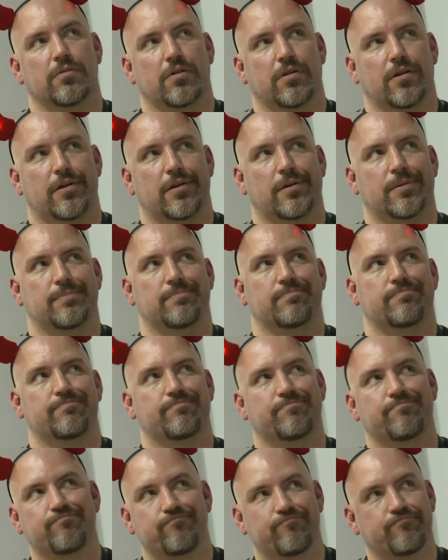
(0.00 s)

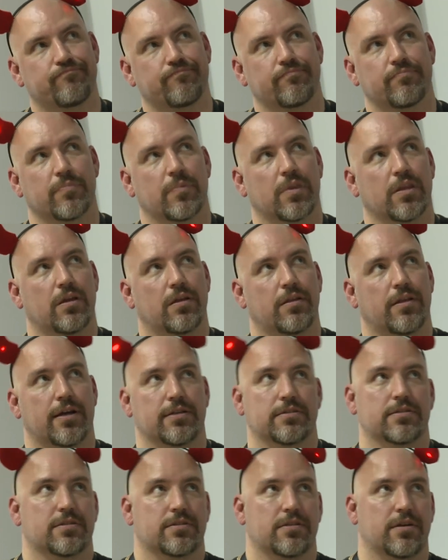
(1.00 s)
And
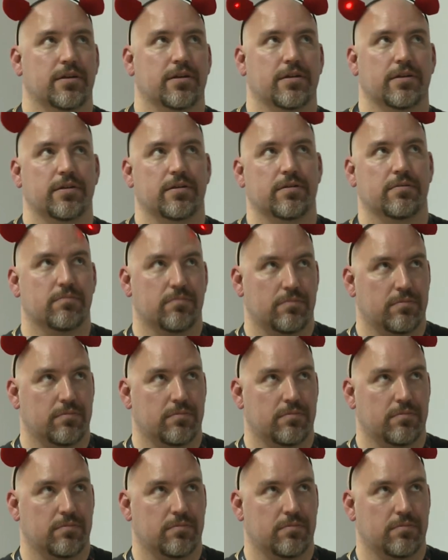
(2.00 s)
that's done